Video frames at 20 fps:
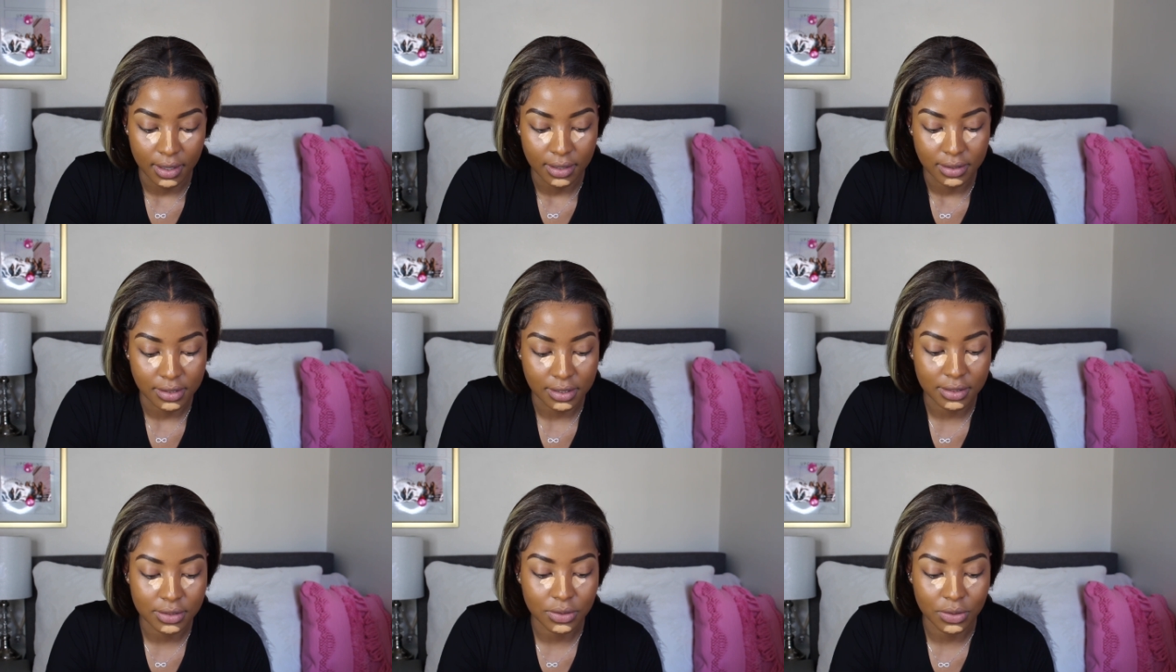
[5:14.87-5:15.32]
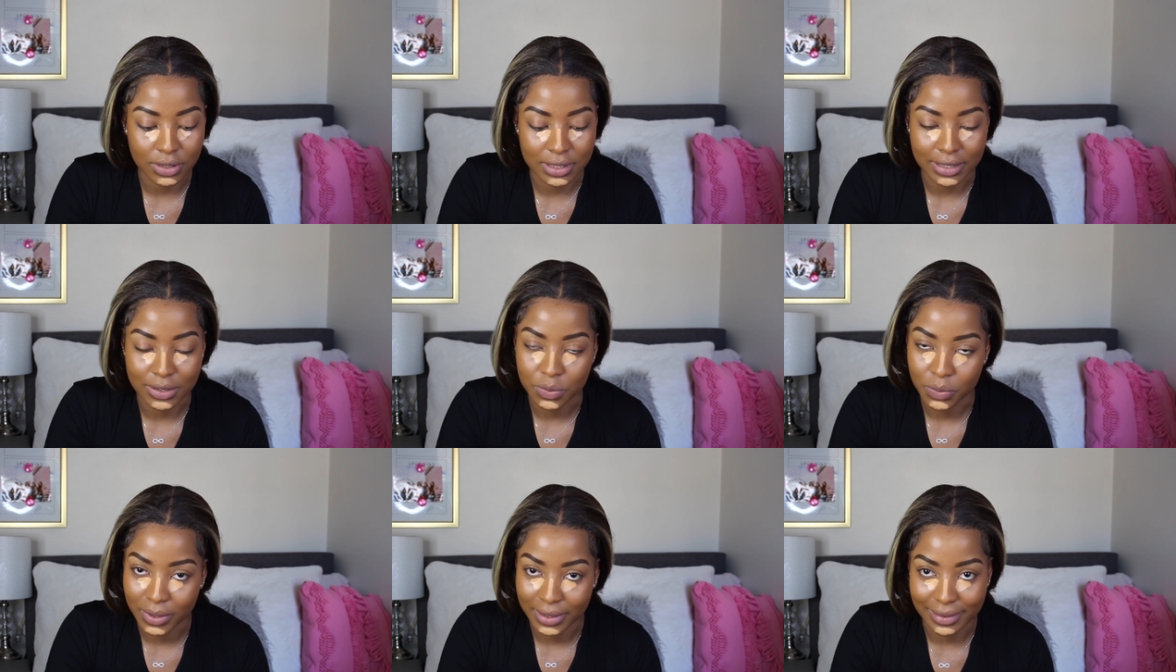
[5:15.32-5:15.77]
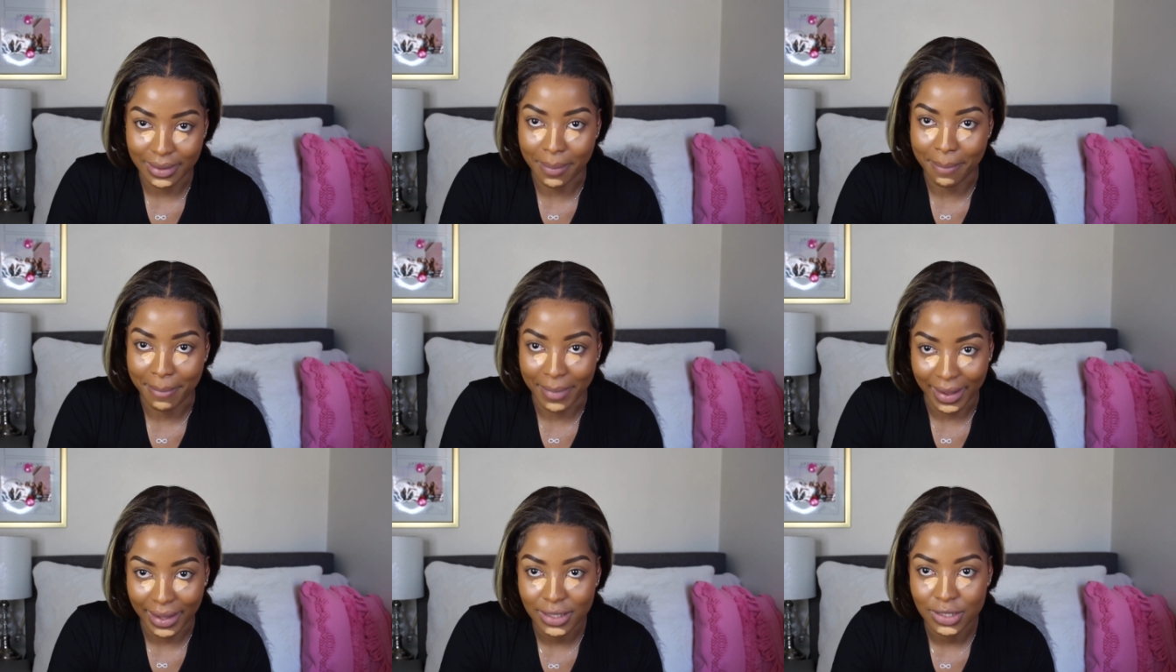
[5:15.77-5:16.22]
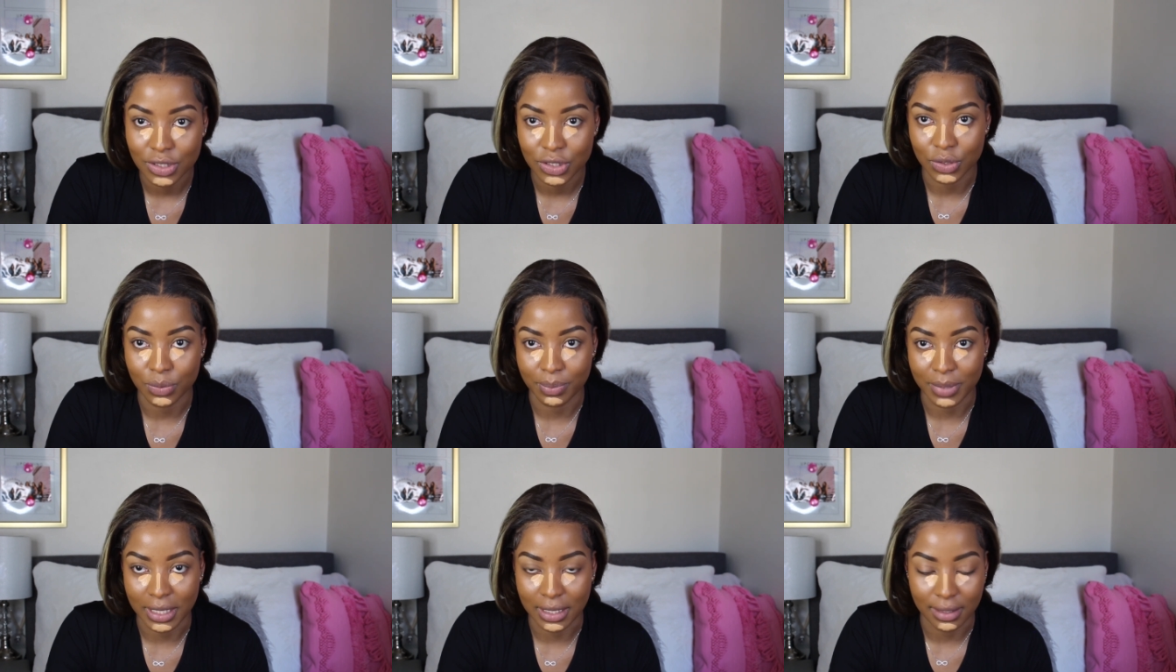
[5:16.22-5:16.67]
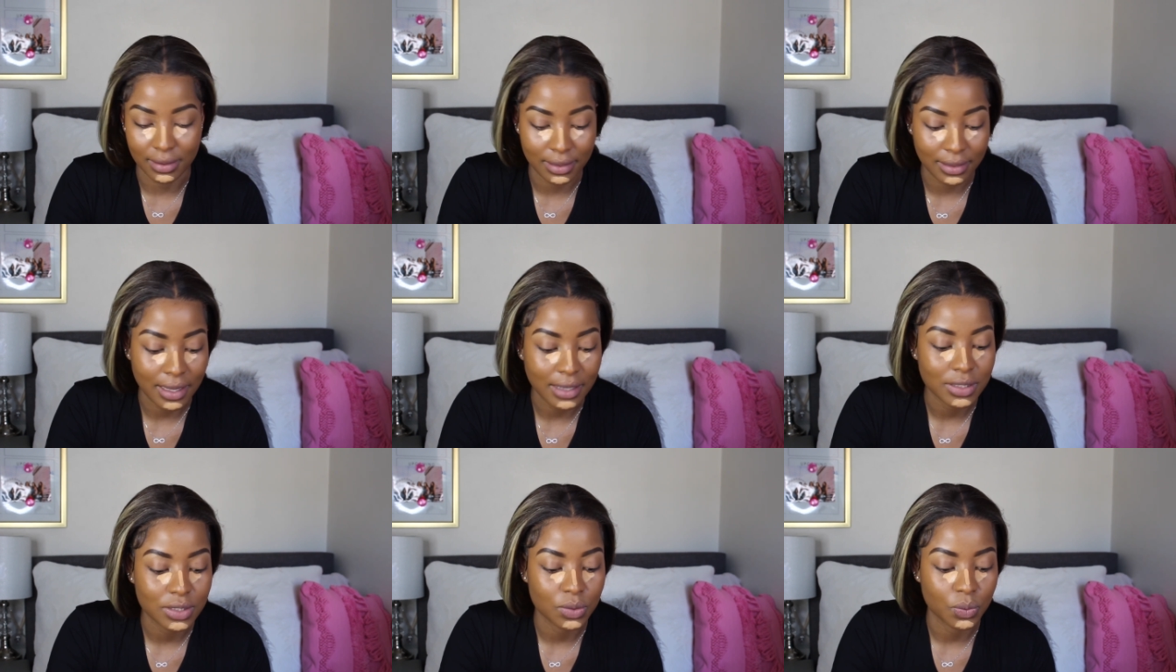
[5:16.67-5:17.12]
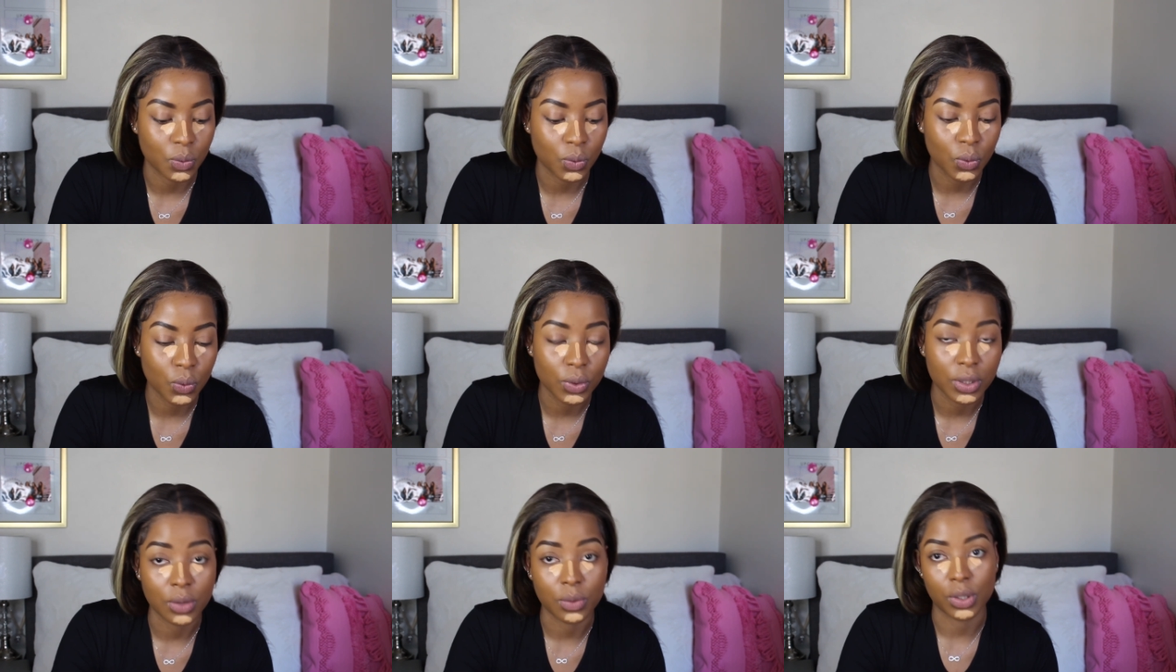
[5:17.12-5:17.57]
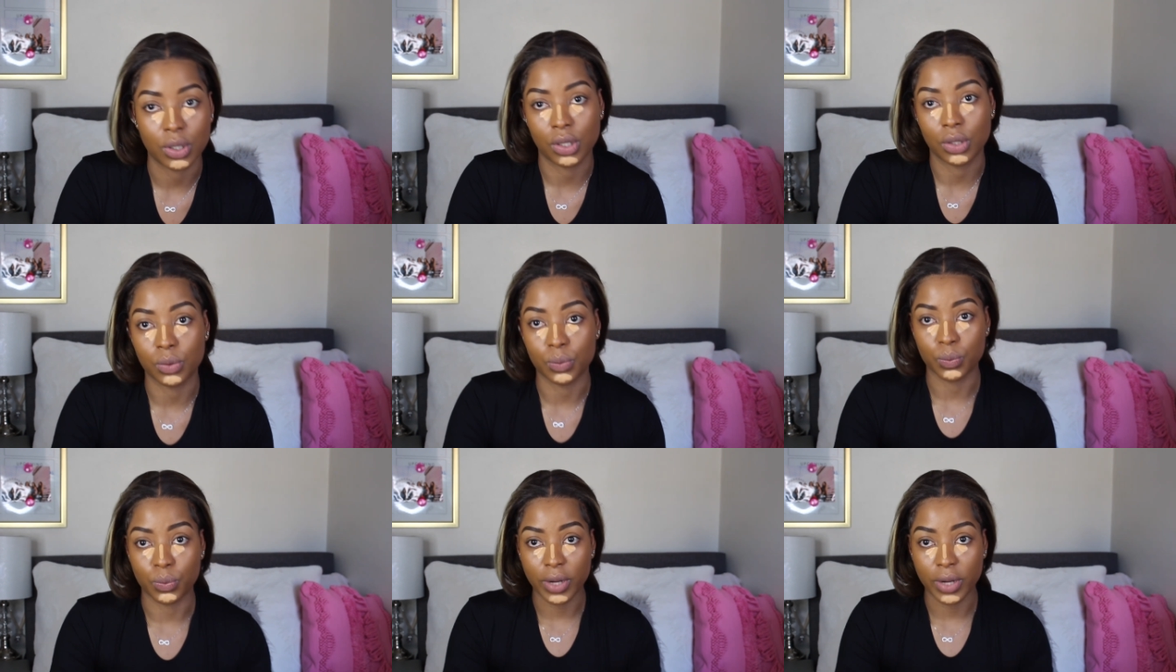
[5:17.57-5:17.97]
just because that's what they're meant to be that's who they were